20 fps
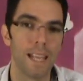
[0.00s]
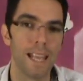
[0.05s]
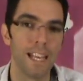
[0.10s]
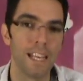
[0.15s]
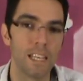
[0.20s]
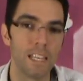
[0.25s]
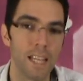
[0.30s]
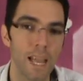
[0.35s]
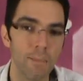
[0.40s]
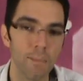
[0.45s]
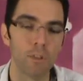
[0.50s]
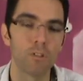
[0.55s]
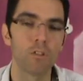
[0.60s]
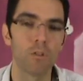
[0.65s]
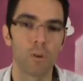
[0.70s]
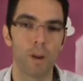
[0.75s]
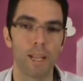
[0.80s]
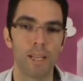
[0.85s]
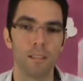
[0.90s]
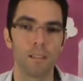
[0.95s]
it
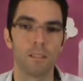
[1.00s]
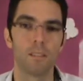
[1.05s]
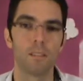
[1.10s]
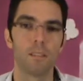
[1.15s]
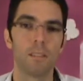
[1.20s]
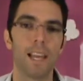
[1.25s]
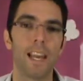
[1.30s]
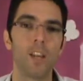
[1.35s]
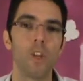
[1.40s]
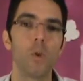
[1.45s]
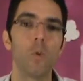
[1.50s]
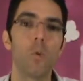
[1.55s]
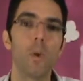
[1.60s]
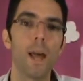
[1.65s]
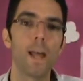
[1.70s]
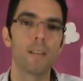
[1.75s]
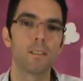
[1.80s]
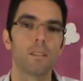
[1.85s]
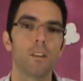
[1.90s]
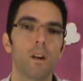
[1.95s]
demonstrates that you
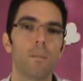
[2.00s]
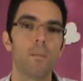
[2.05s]
went